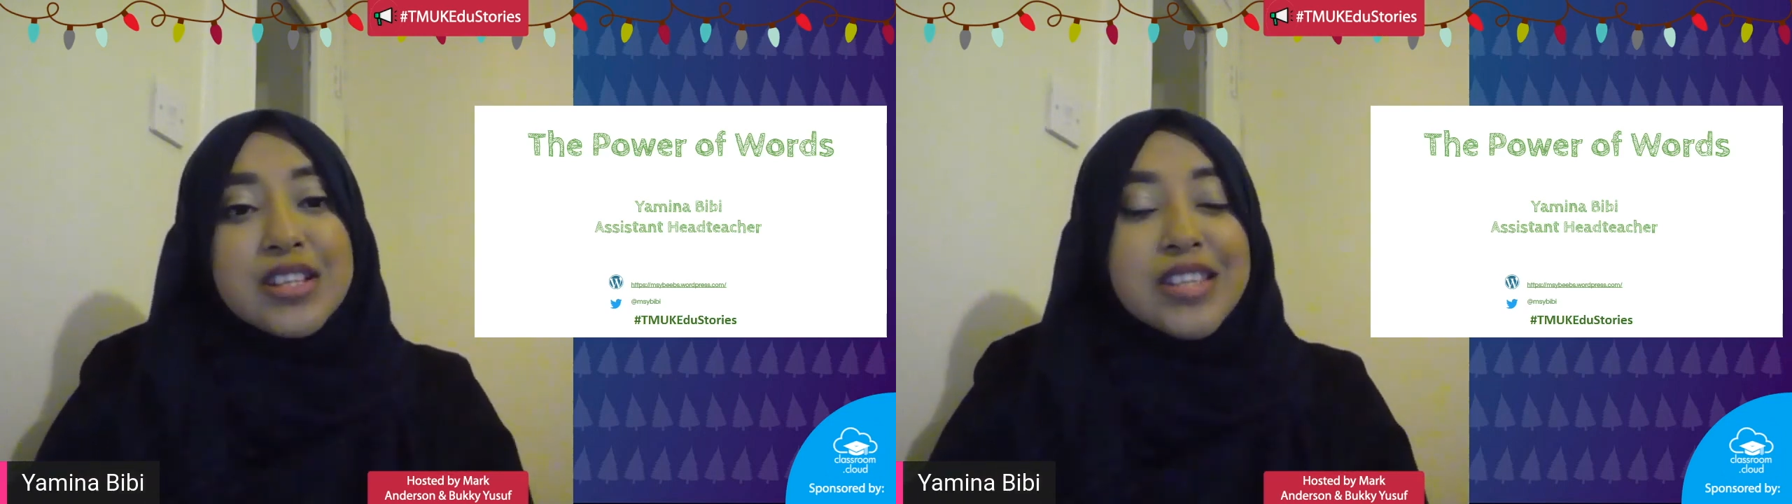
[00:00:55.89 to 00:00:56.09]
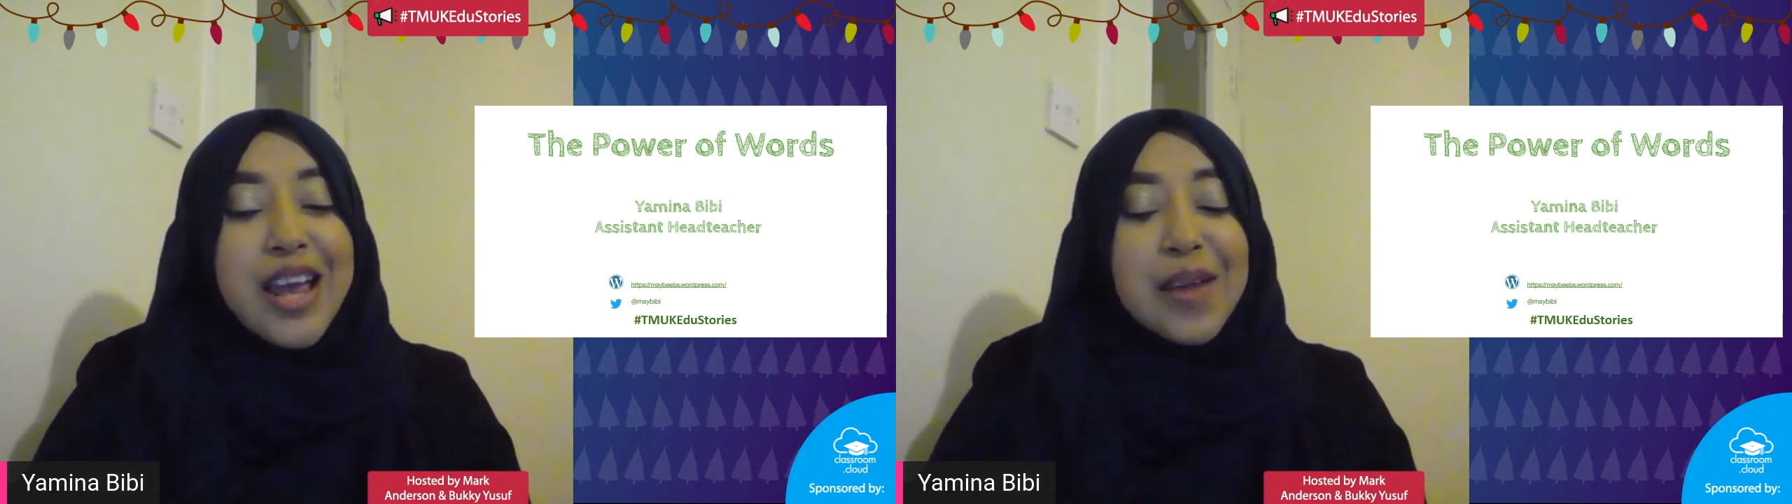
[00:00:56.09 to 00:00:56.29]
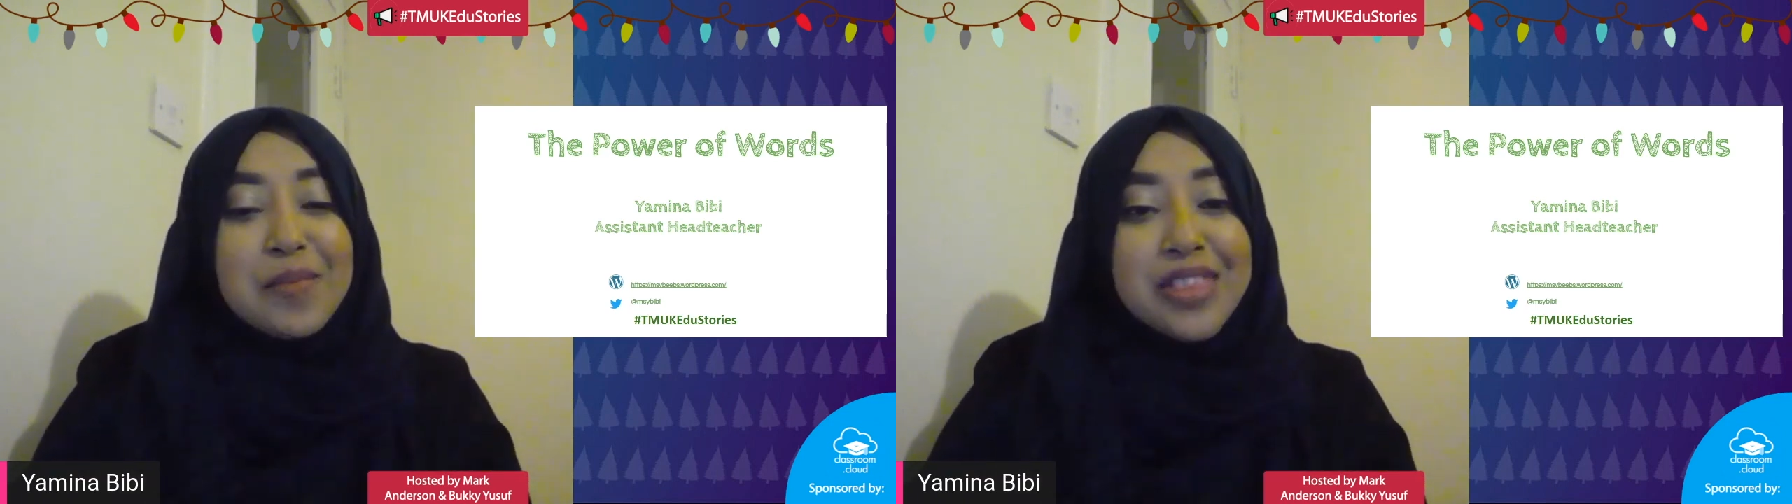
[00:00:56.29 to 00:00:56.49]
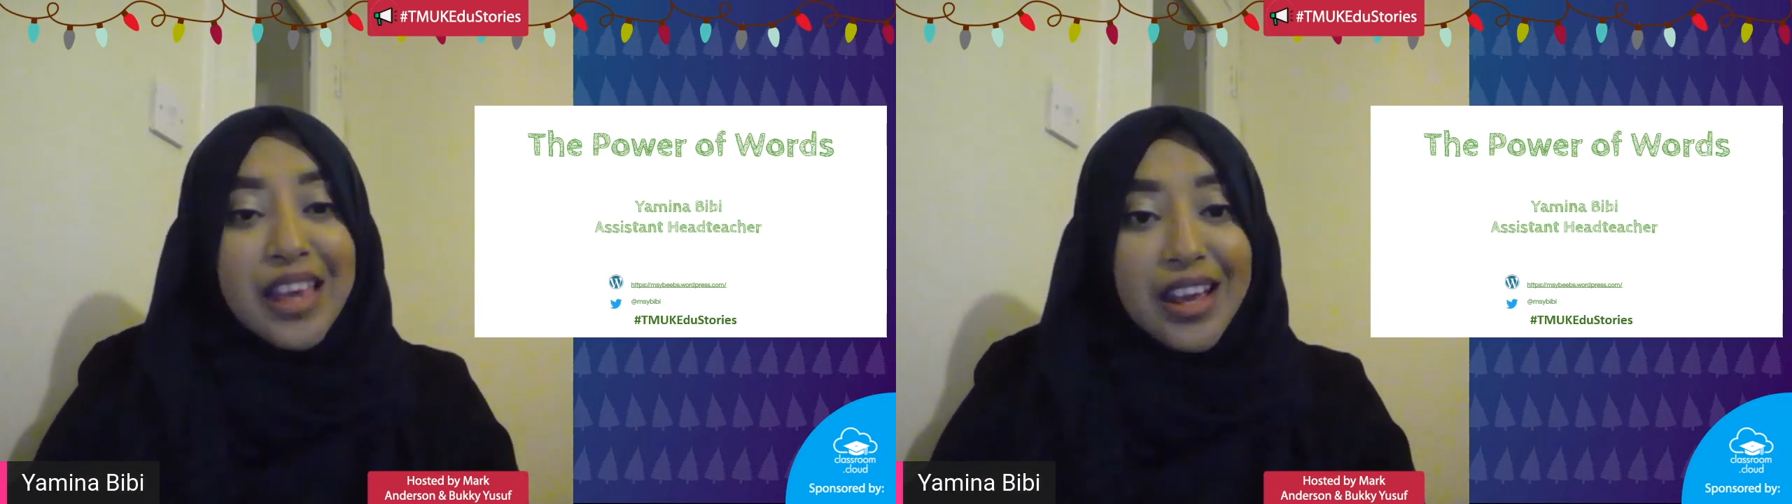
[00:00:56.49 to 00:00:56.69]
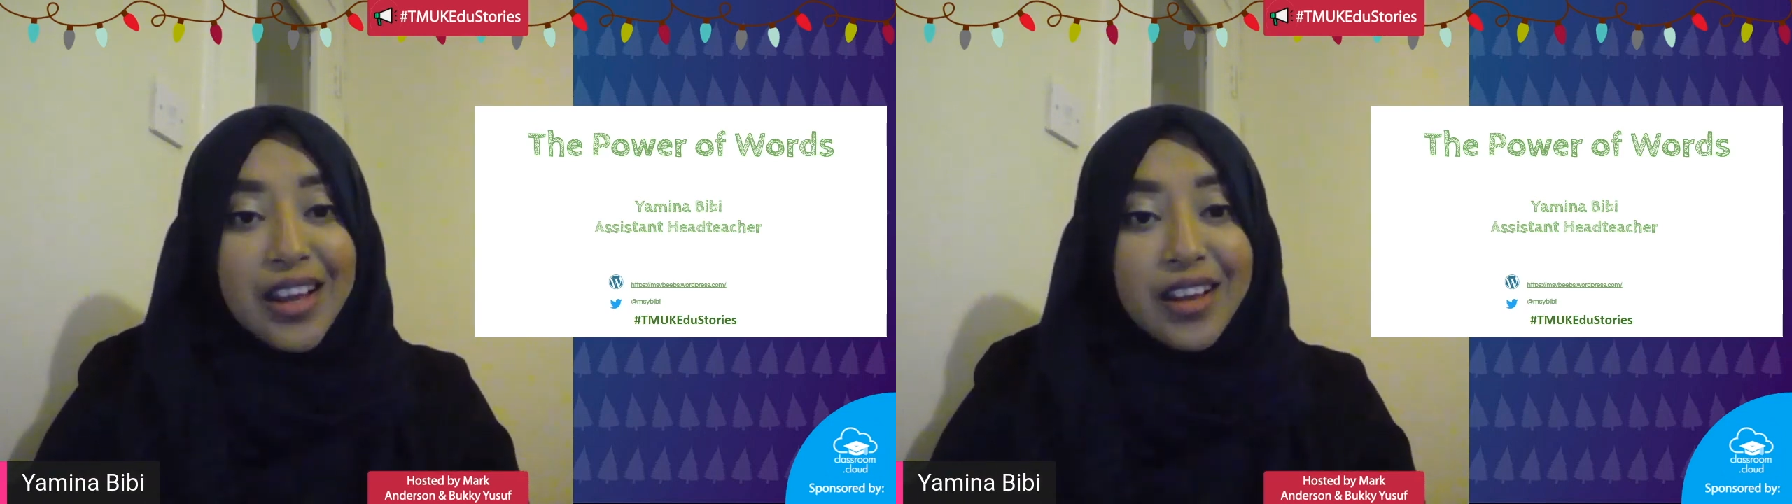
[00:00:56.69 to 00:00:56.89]
the same
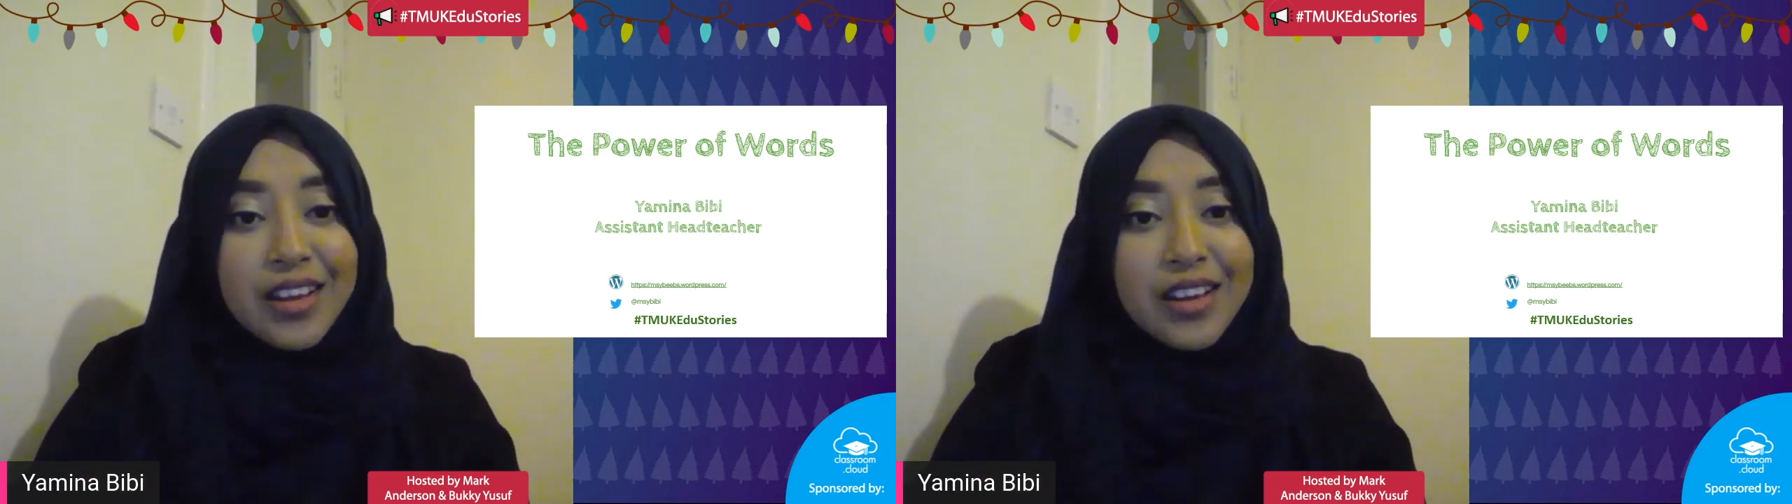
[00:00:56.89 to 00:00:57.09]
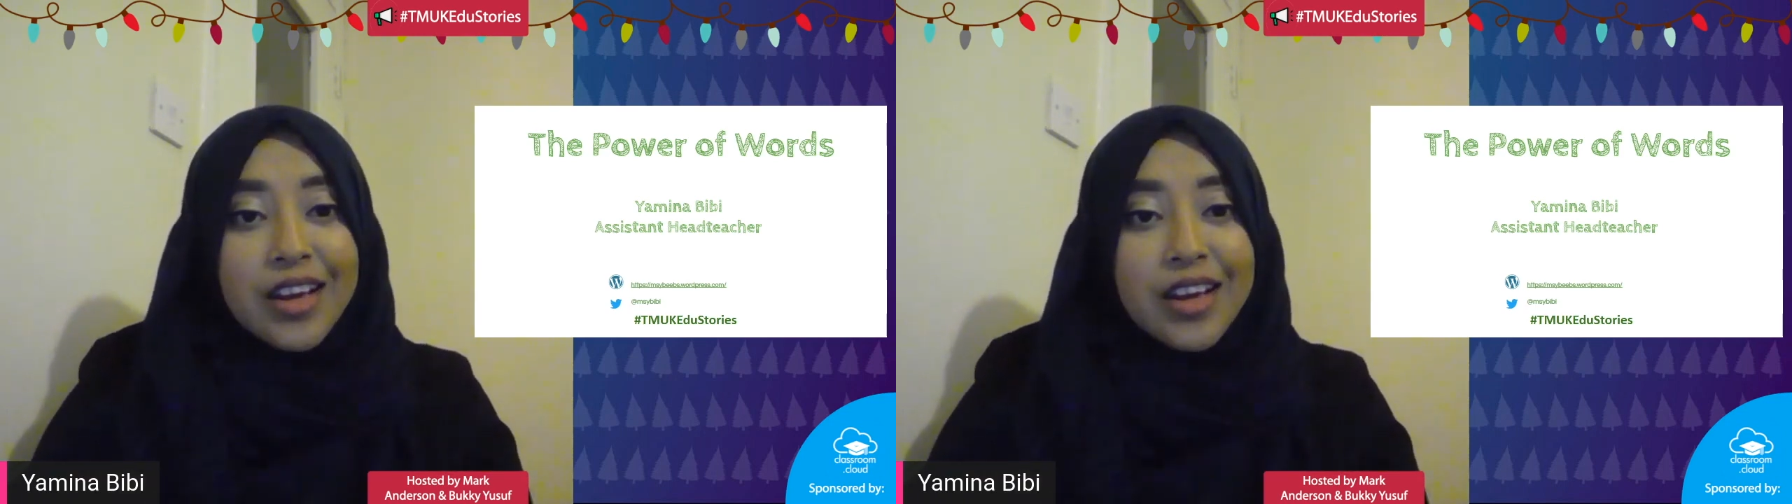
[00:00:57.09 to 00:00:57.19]
thing.